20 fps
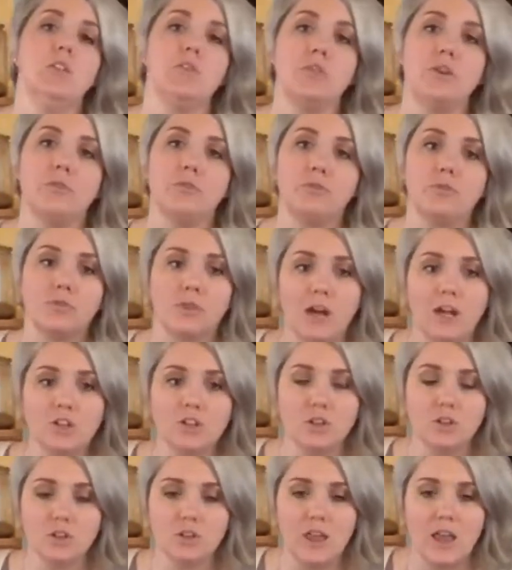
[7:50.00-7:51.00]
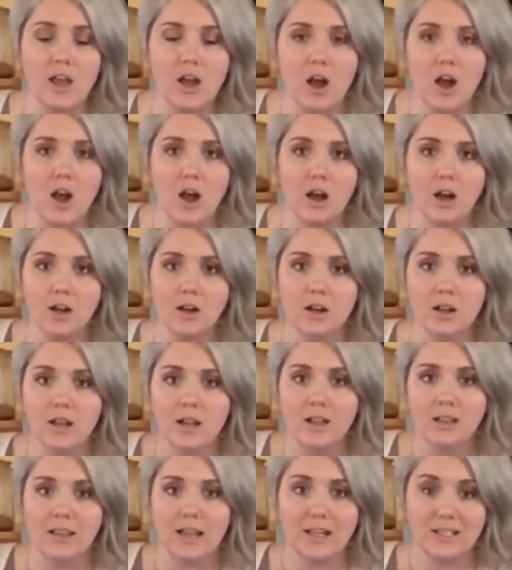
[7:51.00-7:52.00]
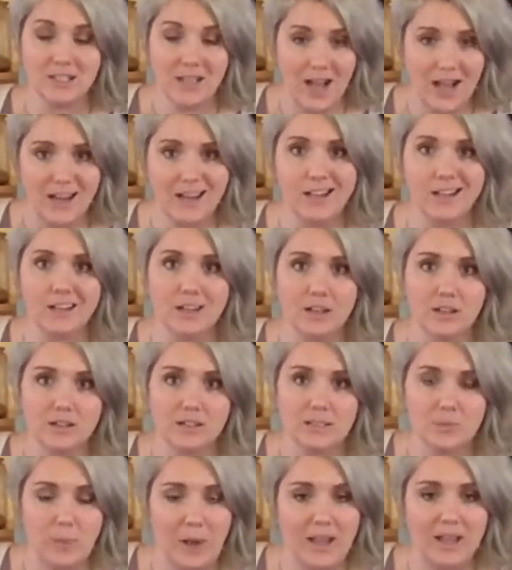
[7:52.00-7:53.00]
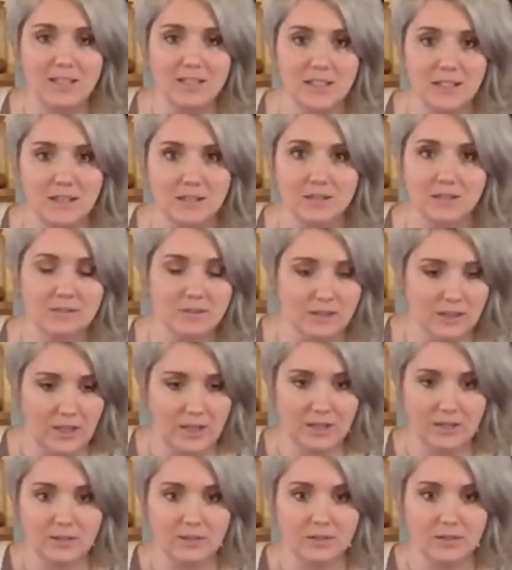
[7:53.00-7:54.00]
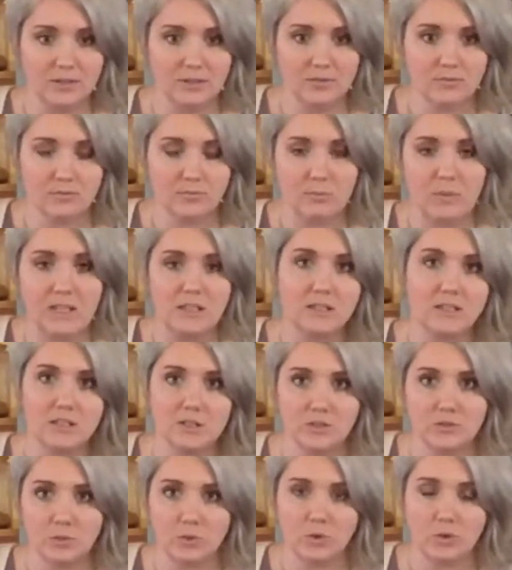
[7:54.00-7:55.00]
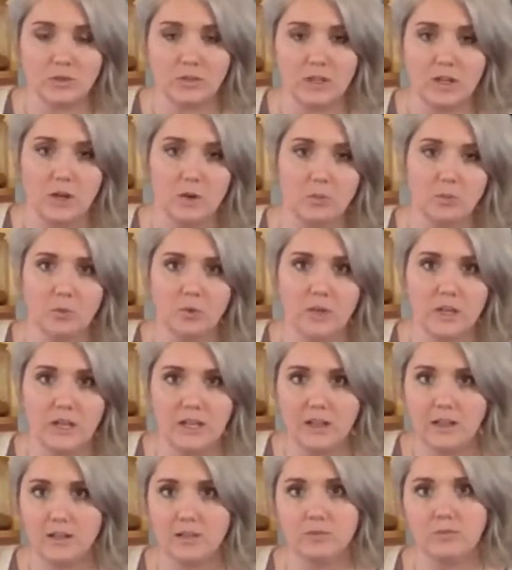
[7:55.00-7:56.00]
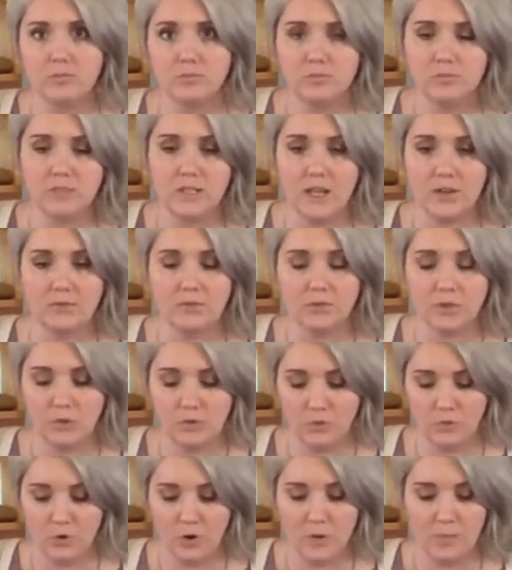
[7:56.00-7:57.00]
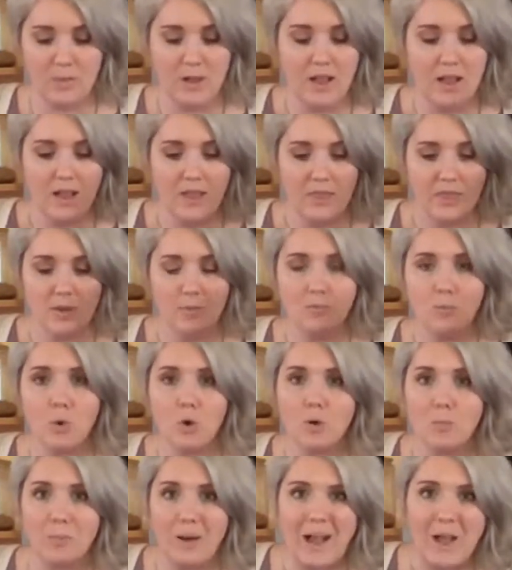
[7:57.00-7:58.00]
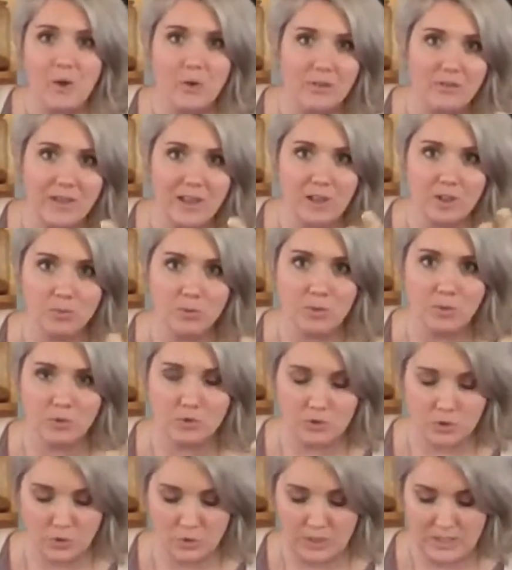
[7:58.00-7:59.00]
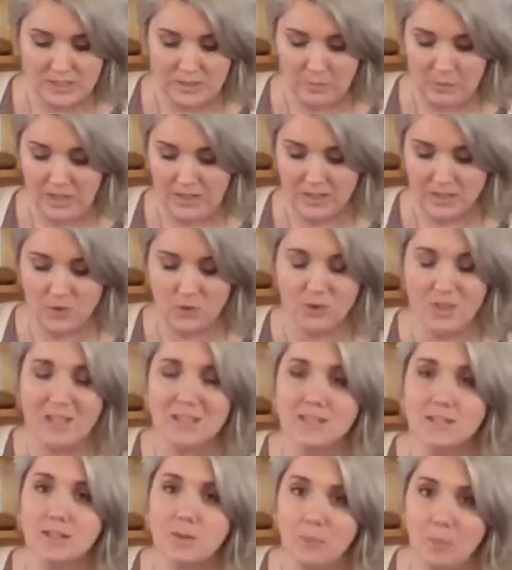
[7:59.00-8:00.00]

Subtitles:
the fresher they are, like not in a spice and minced or, you know, pre-done for you form, the more bioavailable those are going to be. So this is